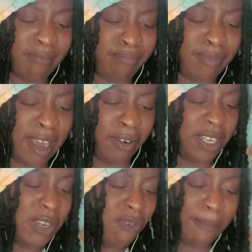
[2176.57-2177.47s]
they'll look
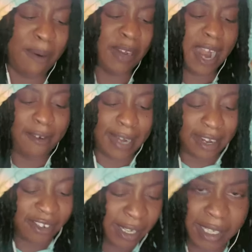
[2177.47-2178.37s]
you up every now and then
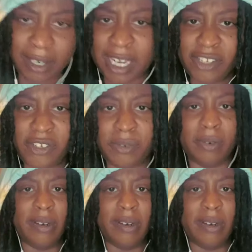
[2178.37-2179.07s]
to look at you